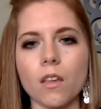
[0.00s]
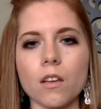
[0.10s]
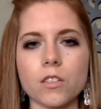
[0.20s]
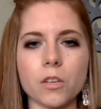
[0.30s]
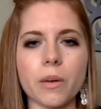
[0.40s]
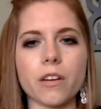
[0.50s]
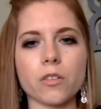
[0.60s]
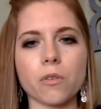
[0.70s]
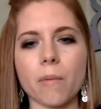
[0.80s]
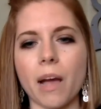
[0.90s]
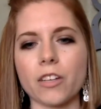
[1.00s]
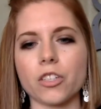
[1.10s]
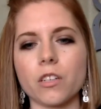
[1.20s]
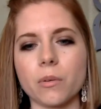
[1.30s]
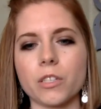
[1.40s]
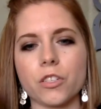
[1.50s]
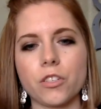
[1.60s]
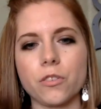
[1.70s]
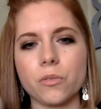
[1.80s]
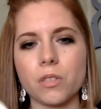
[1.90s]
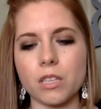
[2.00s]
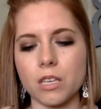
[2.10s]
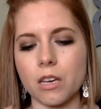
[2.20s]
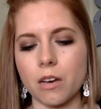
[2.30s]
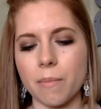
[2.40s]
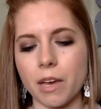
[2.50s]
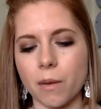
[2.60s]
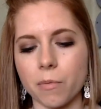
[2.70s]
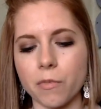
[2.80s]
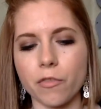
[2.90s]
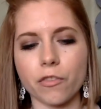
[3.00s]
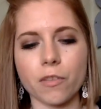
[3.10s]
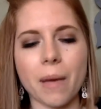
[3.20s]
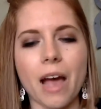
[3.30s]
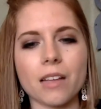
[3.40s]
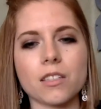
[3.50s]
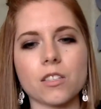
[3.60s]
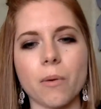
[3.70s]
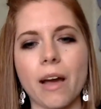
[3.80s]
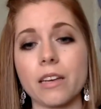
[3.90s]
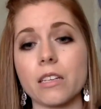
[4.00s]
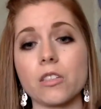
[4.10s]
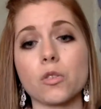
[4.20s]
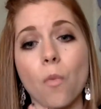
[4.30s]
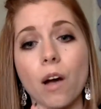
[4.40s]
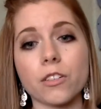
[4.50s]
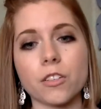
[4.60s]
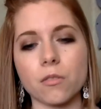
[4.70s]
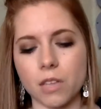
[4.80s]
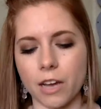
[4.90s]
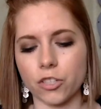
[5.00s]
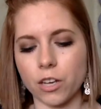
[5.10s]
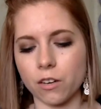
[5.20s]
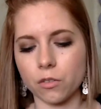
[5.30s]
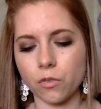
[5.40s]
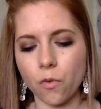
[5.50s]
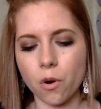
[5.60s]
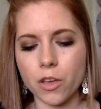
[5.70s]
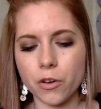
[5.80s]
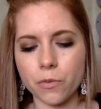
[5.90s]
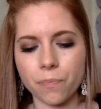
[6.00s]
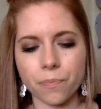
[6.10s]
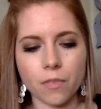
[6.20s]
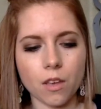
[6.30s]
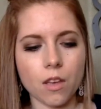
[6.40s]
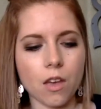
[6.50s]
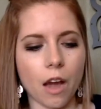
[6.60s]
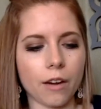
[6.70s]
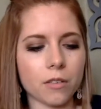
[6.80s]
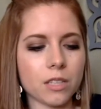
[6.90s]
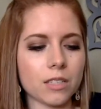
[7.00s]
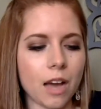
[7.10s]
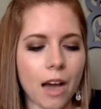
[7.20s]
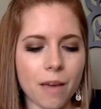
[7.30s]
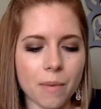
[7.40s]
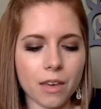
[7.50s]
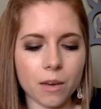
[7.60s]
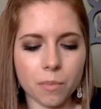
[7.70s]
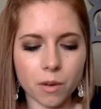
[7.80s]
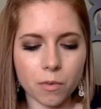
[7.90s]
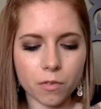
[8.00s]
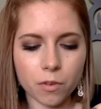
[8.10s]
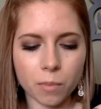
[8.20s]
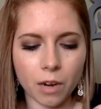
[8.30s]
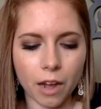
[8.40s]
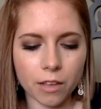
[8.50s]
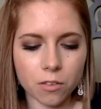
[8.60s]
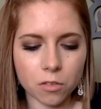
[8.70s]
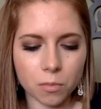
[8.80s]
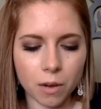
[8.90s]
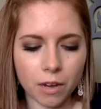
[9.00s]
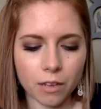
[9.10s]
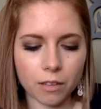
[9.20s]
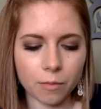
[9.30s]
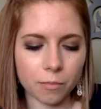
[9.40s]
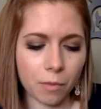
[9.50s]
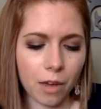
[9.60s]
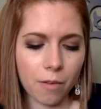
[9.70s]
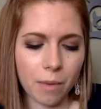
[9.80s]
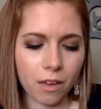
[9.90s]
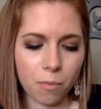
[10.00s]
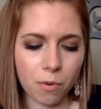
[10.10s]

So here's where I'm actually going to use the makeup remover pads so I can swatch those eyeshadows for you. I know it says eye makeup remover, but I use my makeup